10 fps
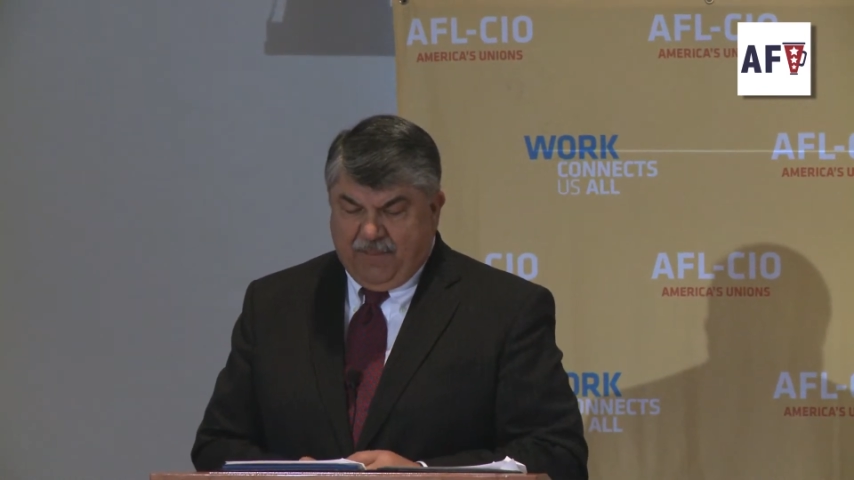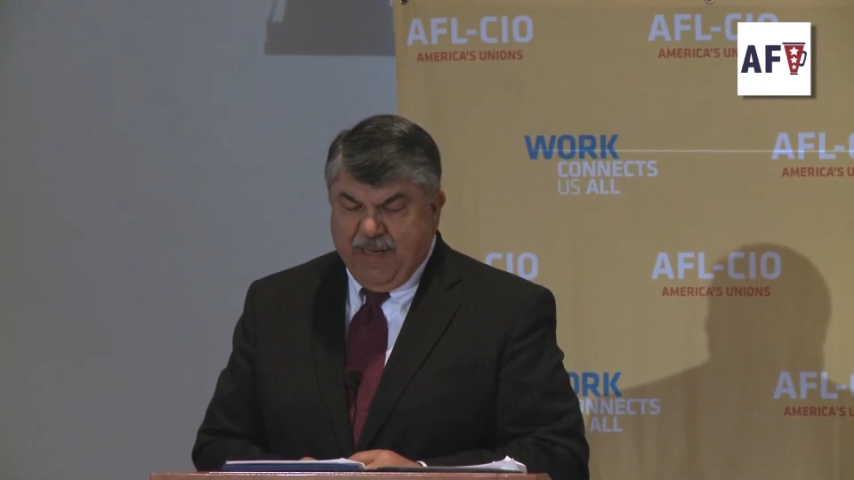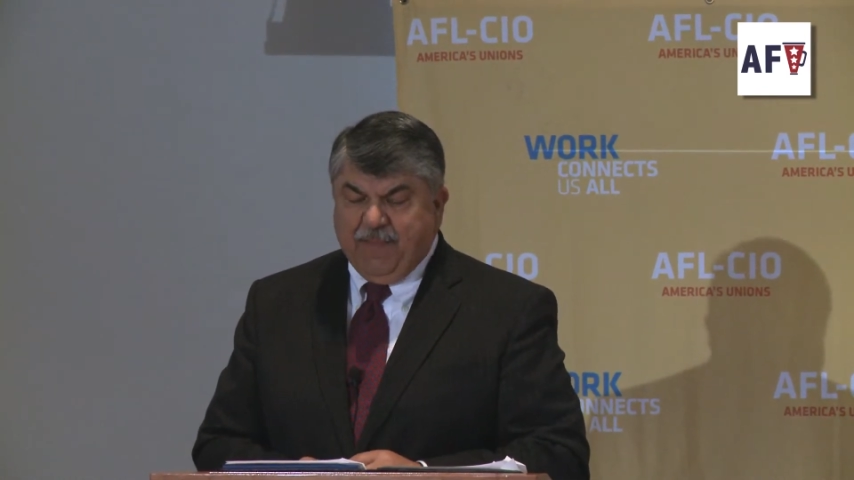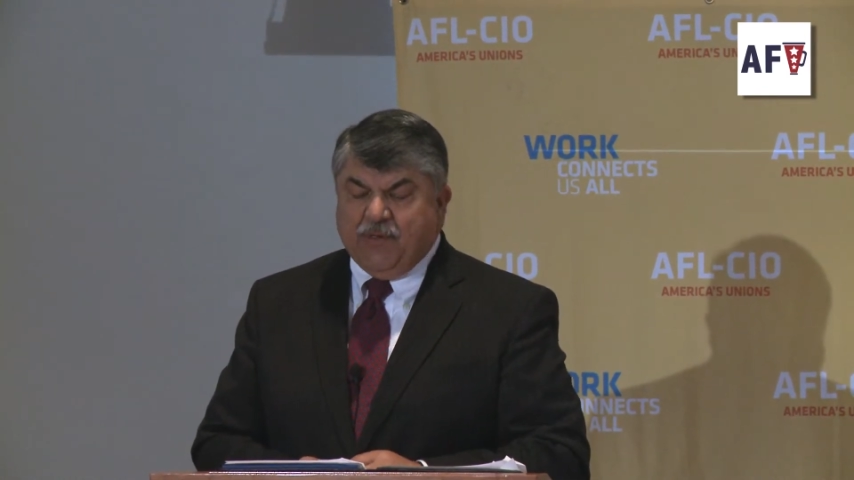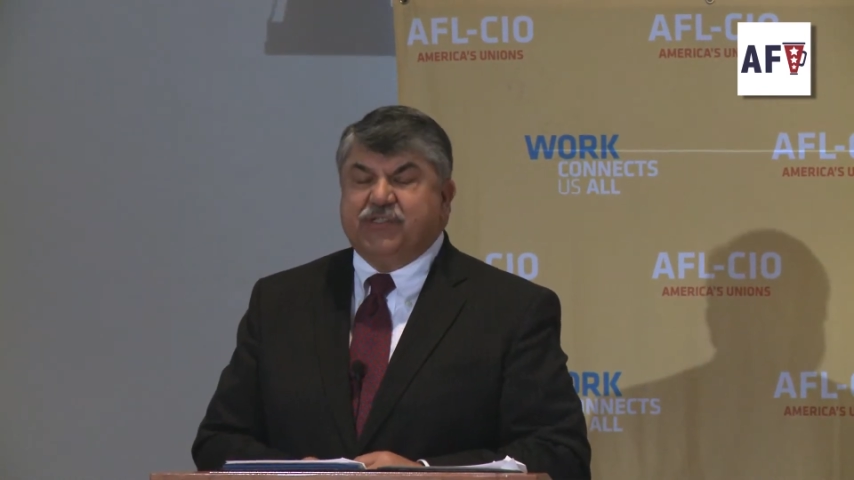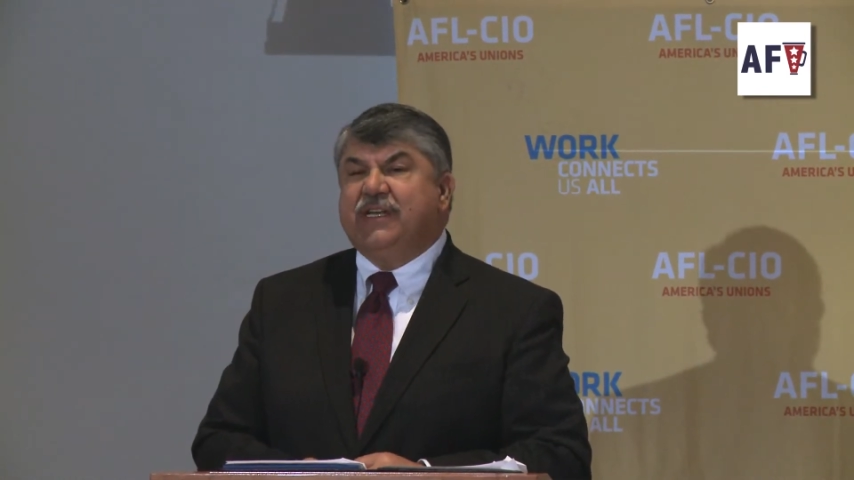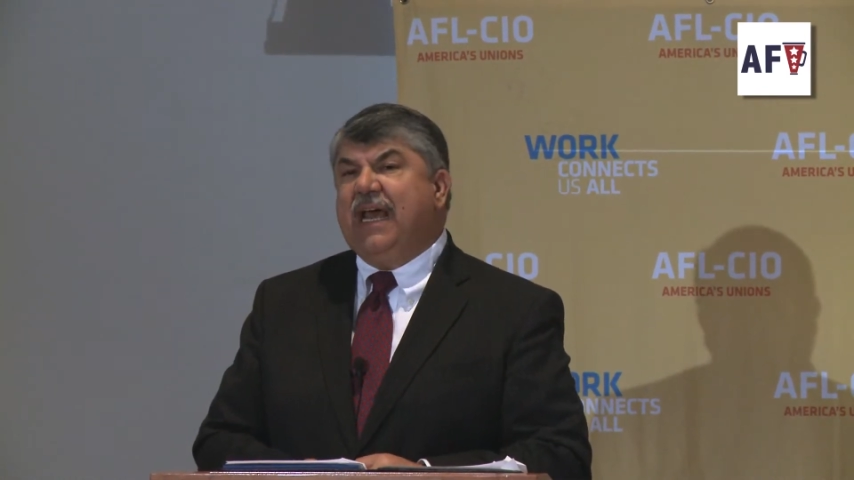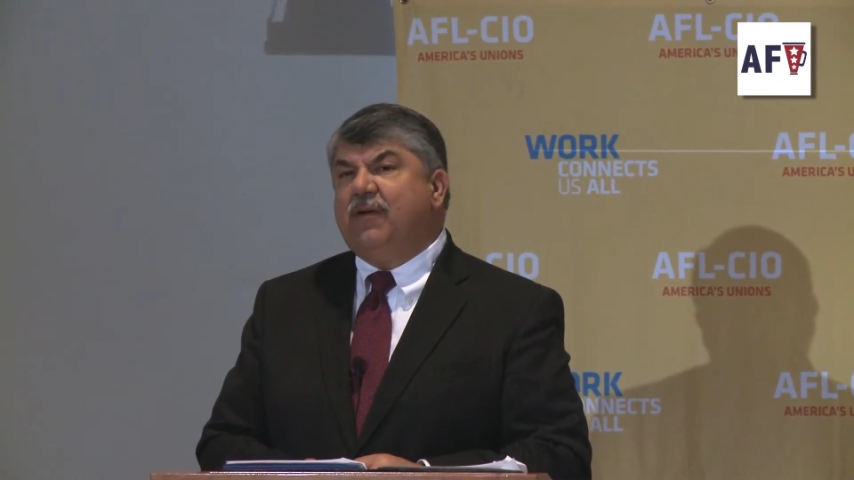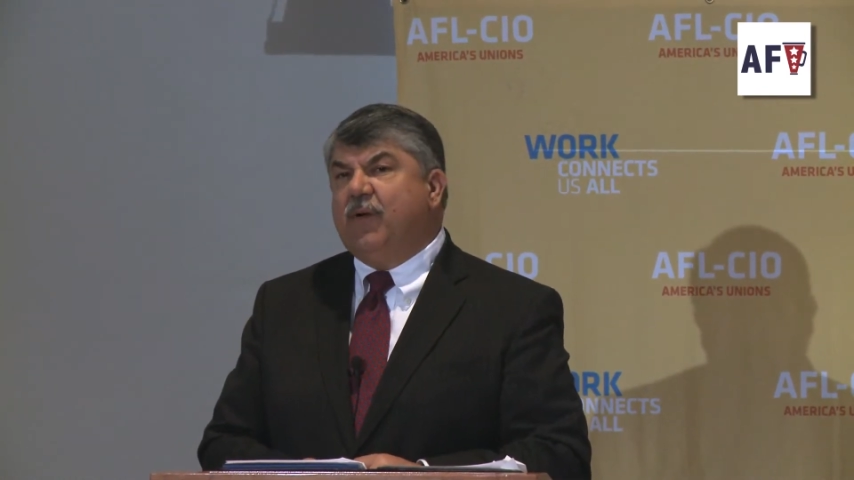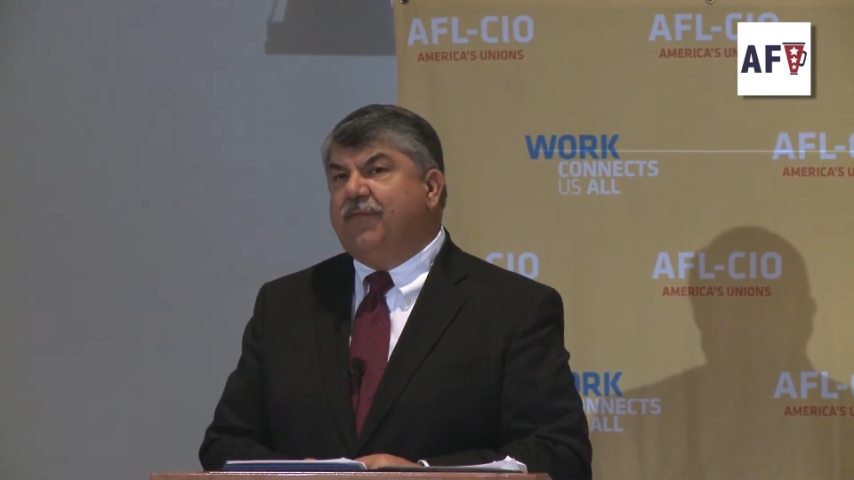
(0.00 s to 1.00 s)
People
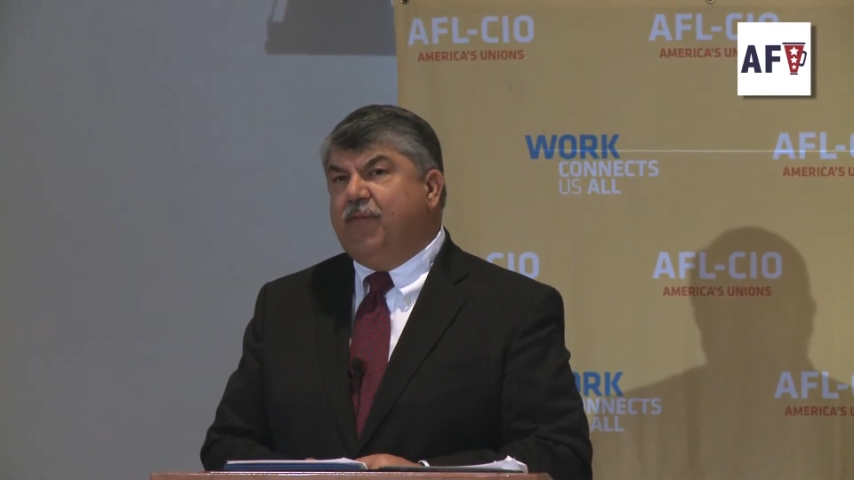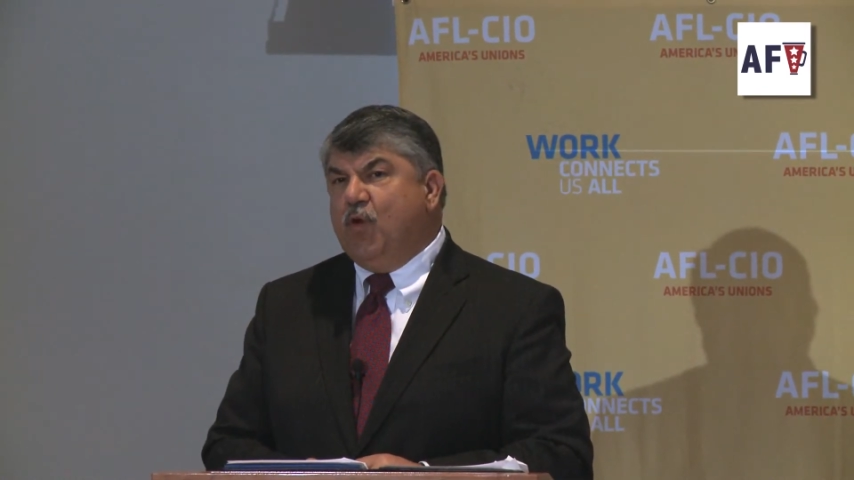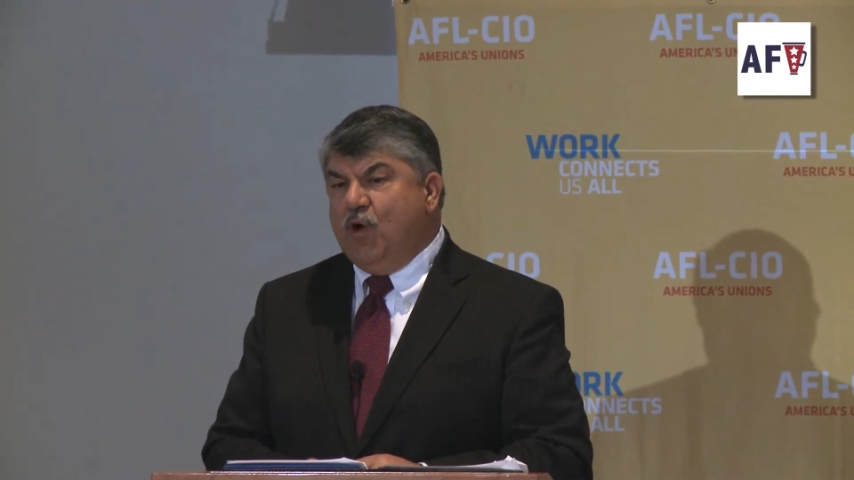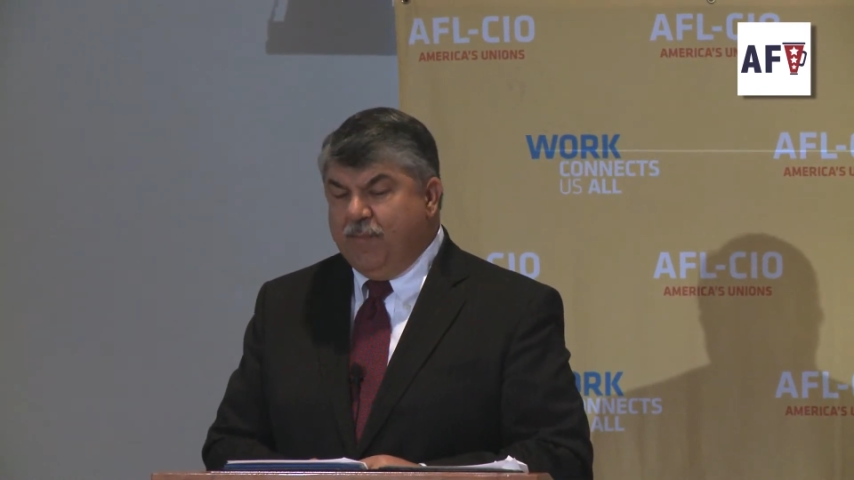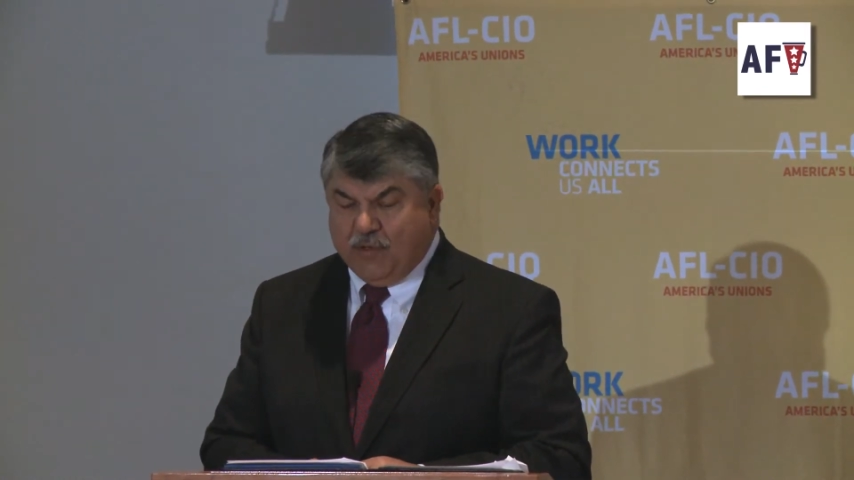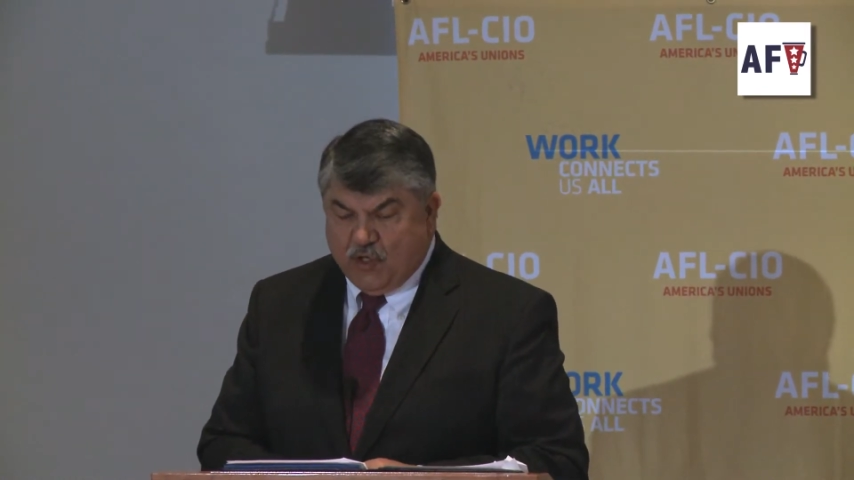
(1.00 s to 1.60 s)
said reform